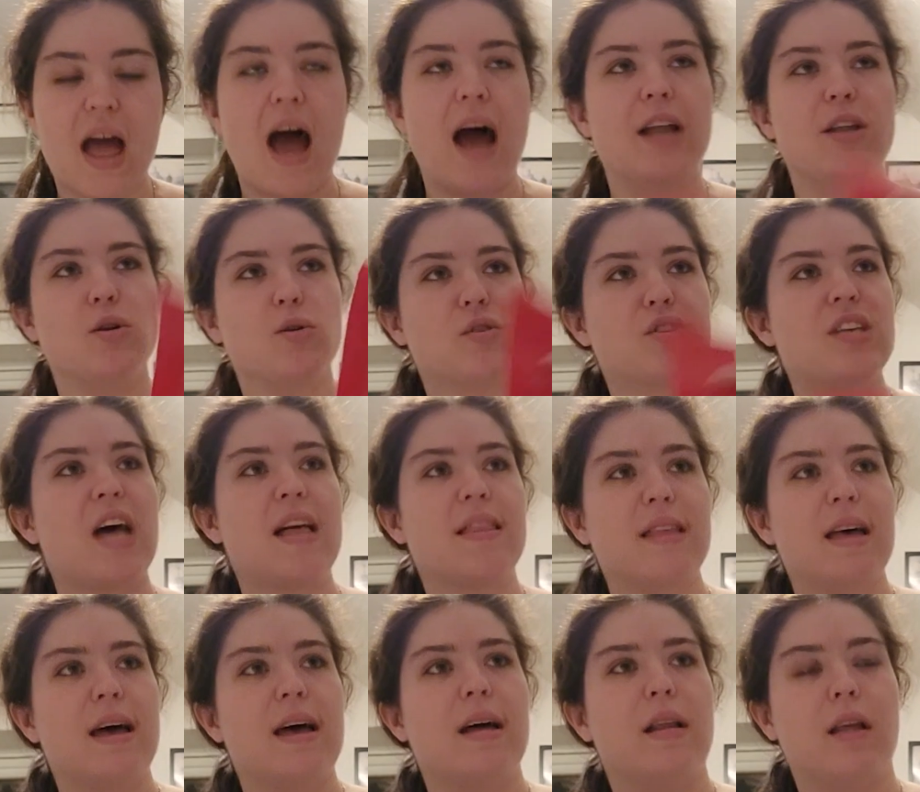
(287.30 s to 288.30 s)
And you're sat
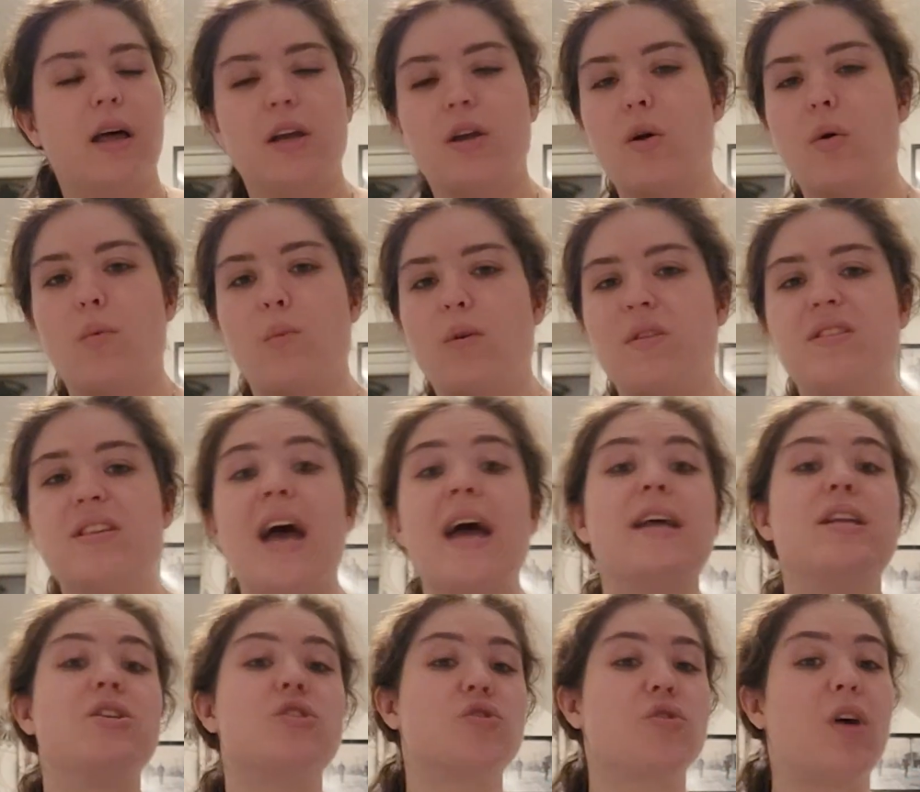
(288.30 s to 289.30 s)
there like with
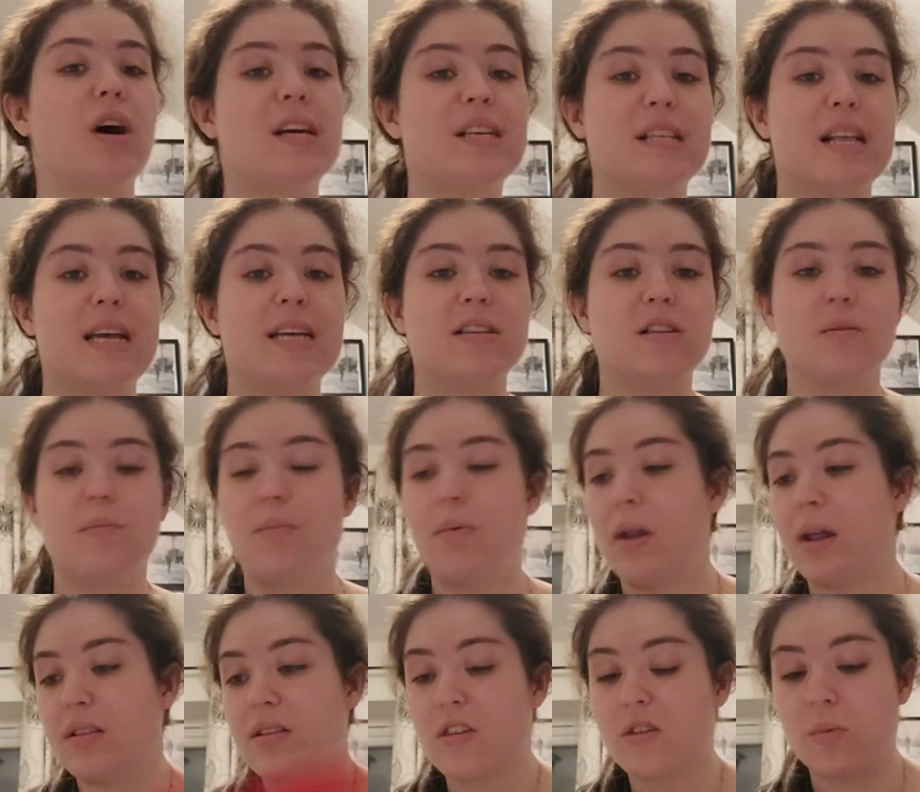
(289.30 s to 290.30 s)
10 tries later,
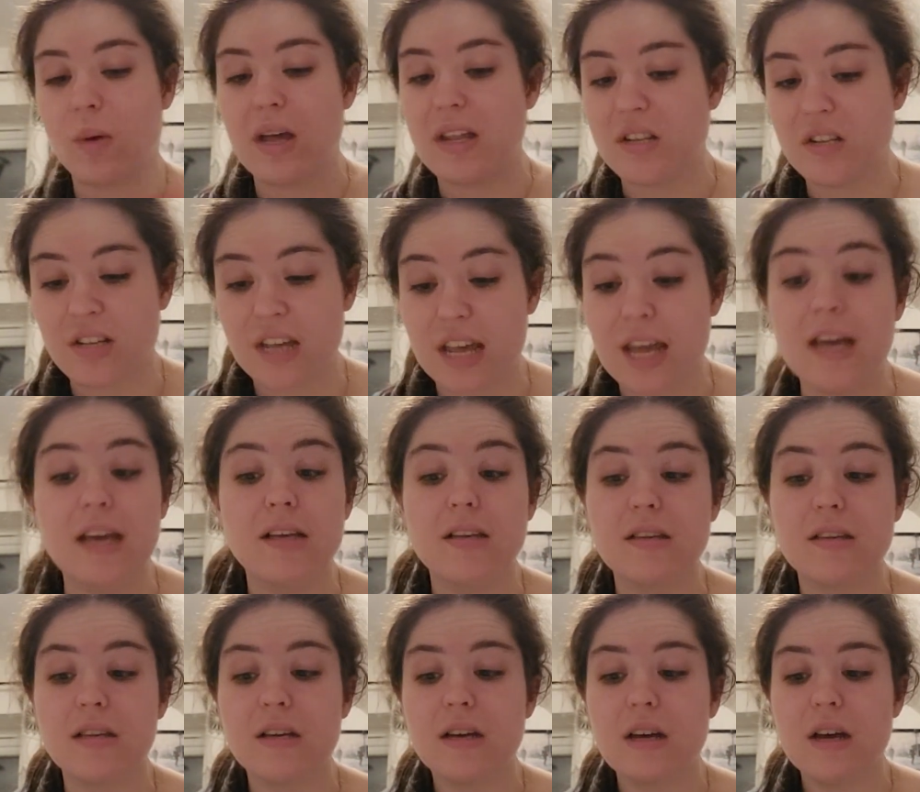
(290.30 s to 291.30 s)
blood, sweat and
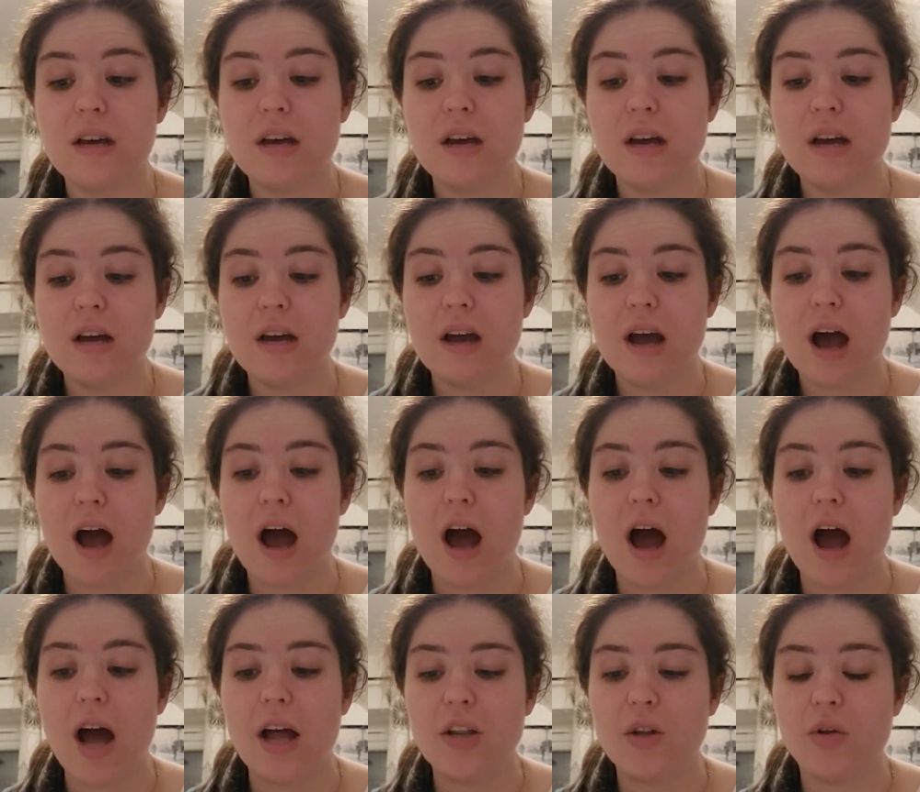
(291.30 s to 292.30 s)
tears,
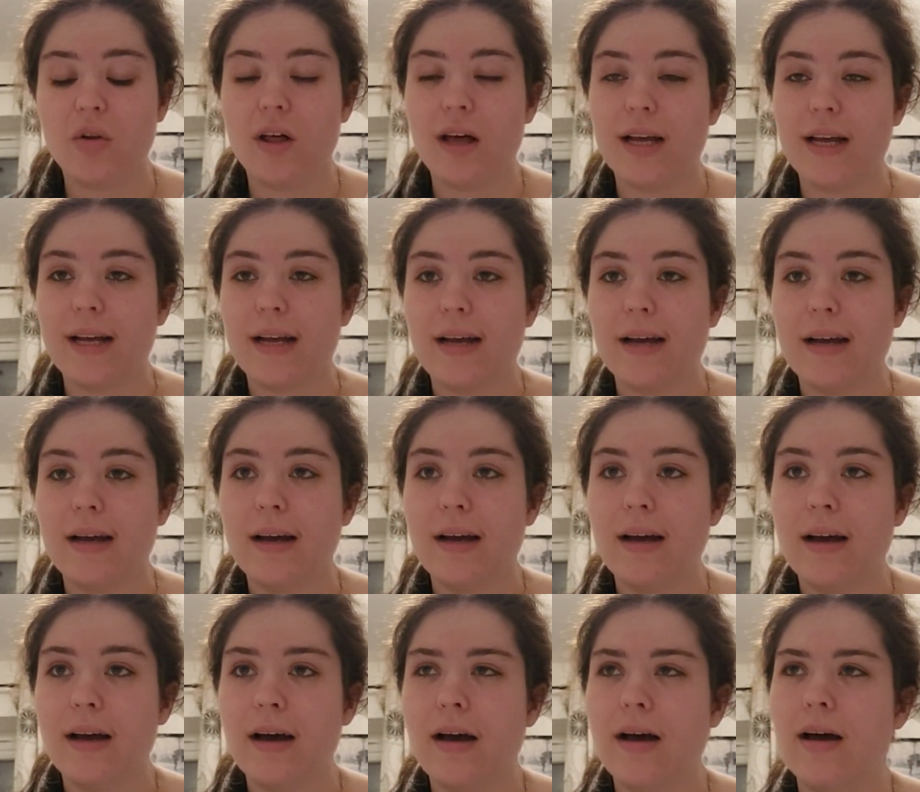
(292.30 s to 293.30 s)
and you're like,
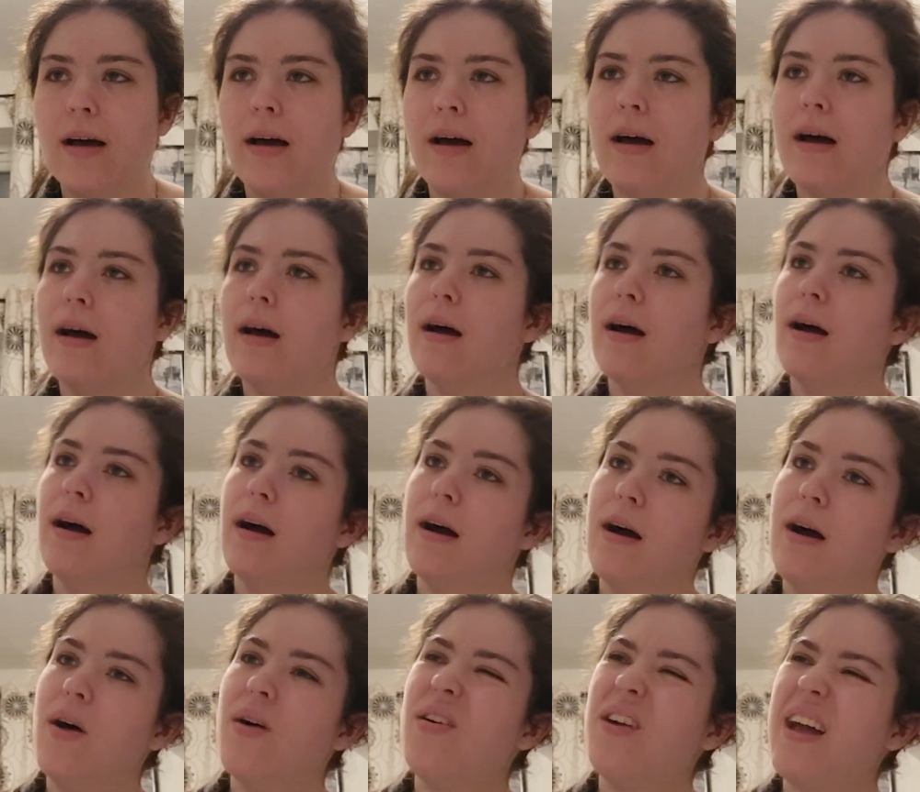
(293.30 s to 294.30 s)

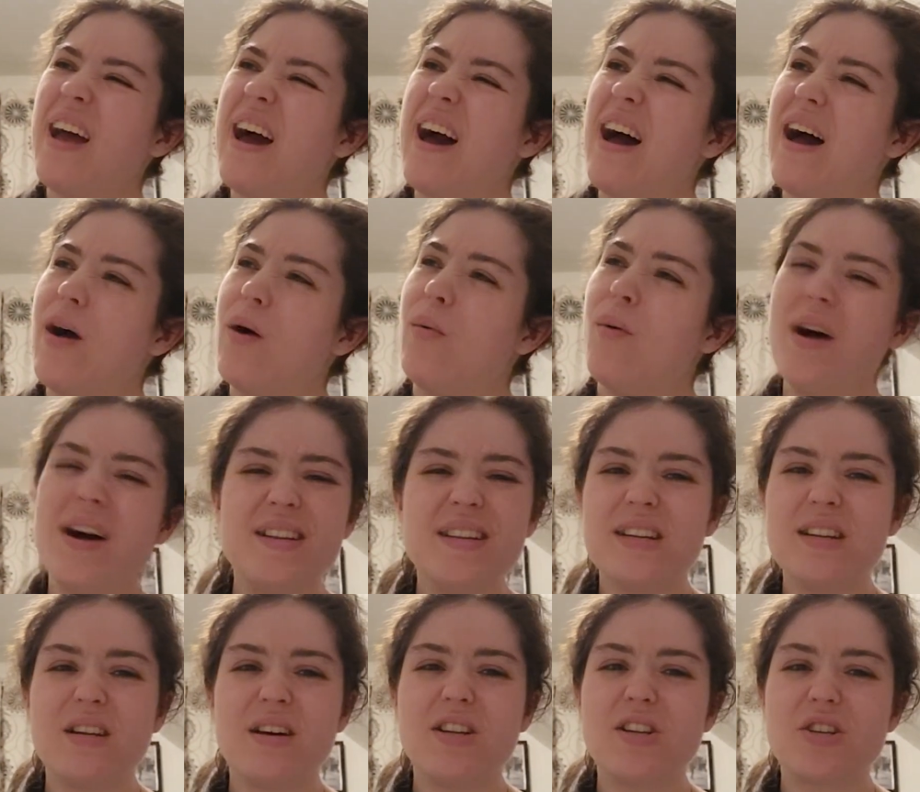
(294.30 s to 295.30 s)
oh yeah, why
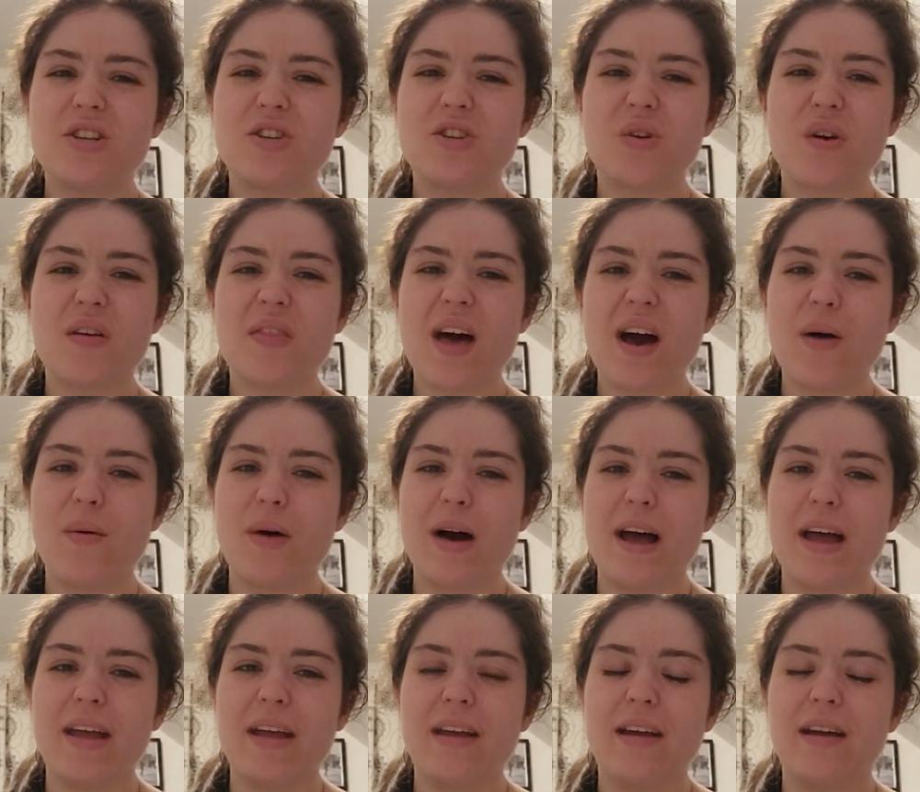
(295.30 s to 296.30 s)
didn't I just do it that
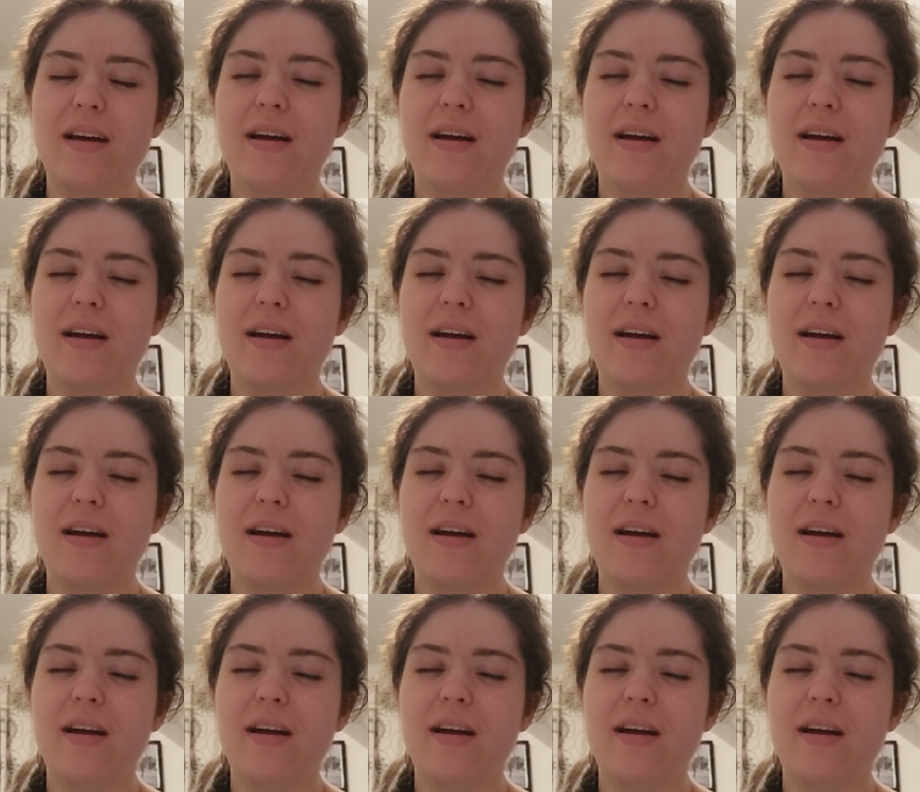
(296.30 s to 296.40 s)
way?